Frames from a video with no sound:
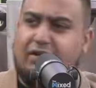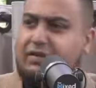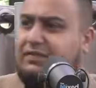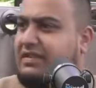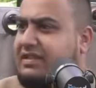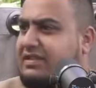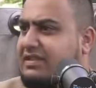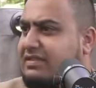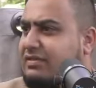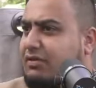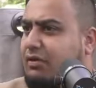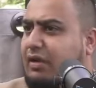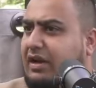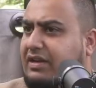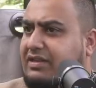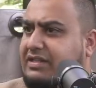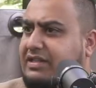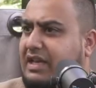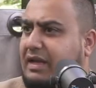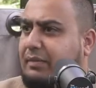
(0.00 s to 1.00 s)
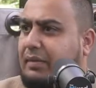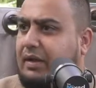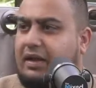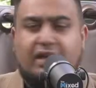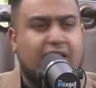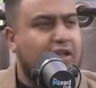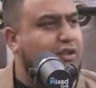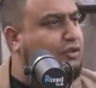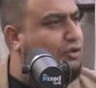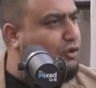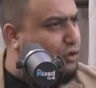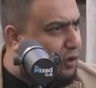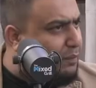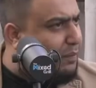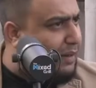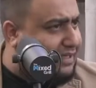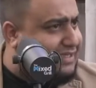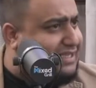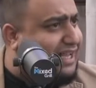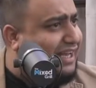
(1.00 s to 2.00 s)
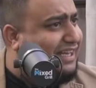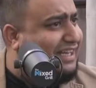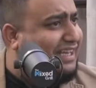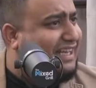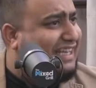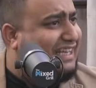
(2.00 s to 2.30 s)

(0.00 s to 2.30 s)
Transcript: know if this is all right to say, but you look Pakistani.